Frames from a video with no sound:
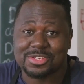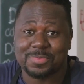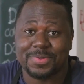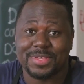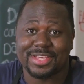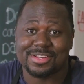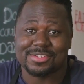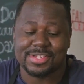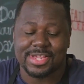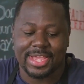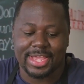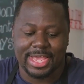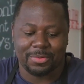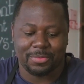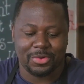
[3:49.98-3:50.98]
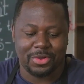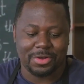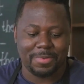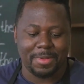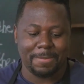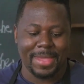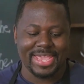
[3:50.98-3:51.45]
to be here today, and we're going to
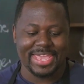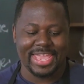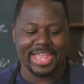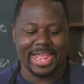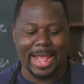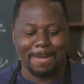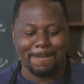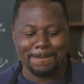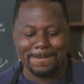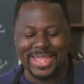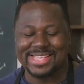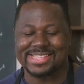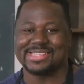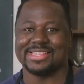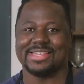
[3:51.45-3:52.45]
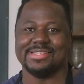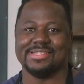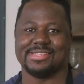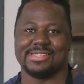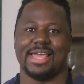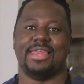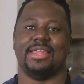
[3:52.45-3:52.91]
be making a Mexican
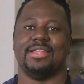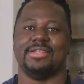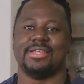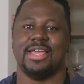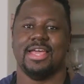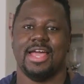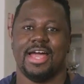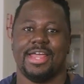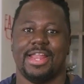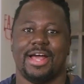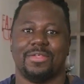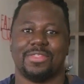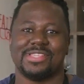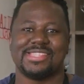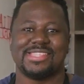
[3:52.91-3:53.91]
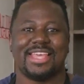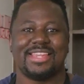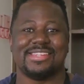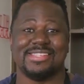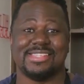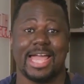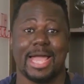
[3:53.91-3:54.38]
salad. Now this
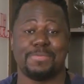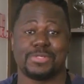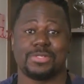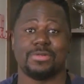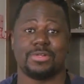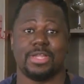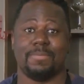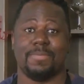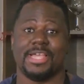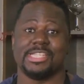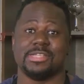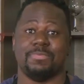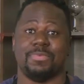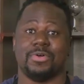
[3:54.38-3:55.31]
salad is absolutely amazing